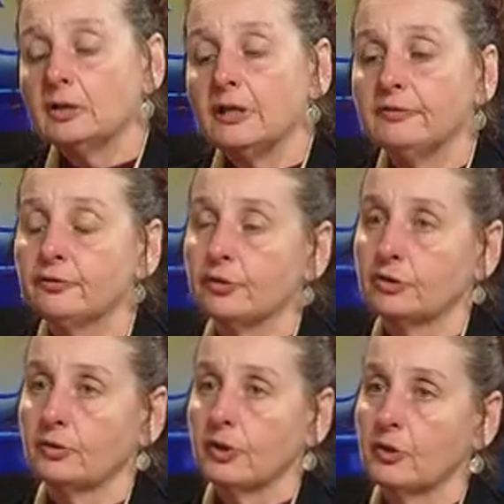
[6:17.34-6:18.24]
I'll tell you
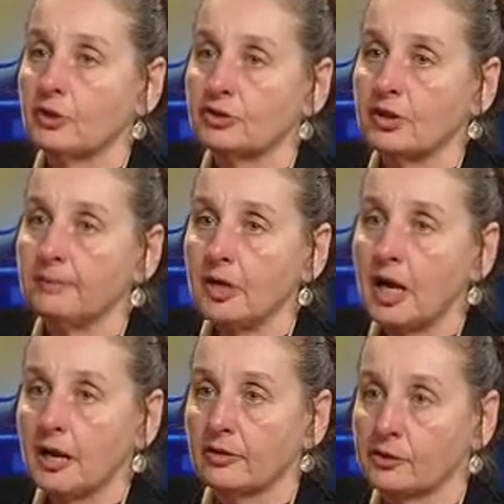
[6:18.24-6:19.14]
first that there are
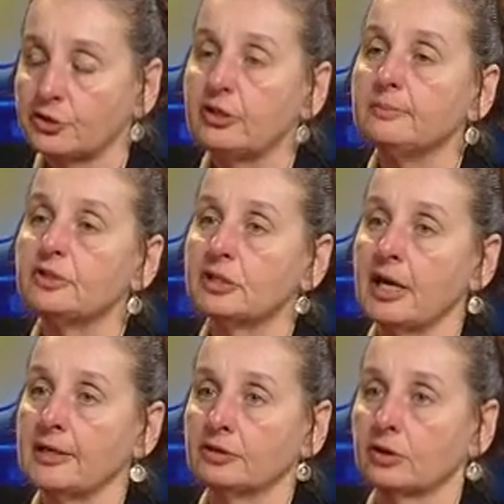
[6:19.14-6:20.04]
some
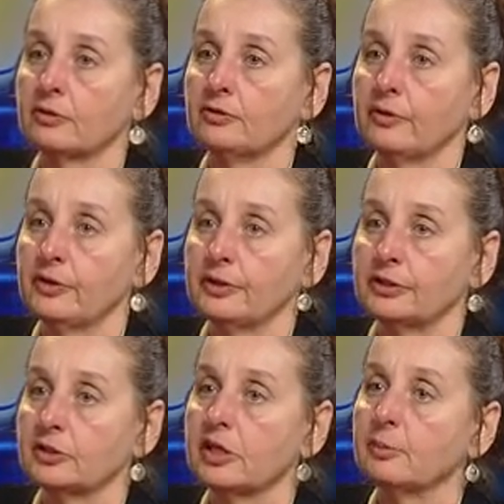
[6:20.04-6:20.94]
signs that are very
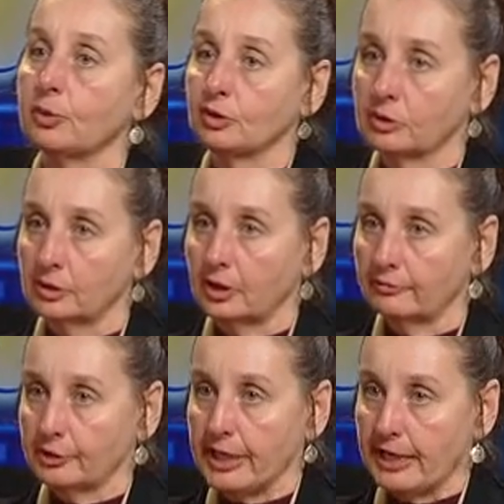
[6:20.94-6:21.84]
typical
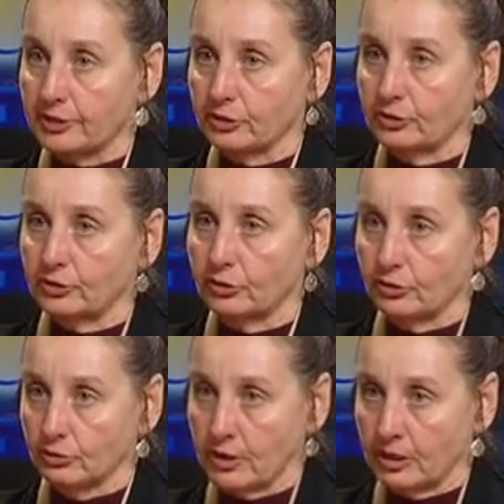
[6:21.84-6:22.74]
of reaction to
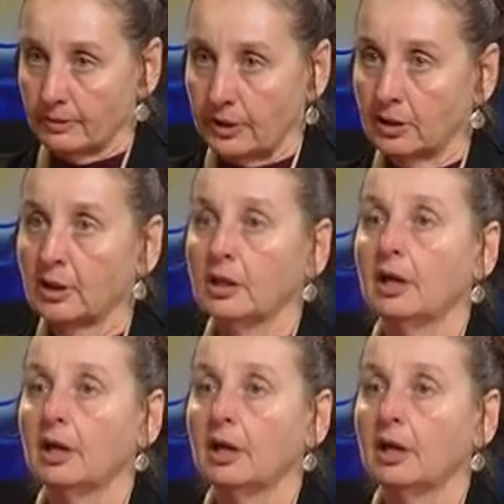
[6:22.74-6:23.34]
trauma.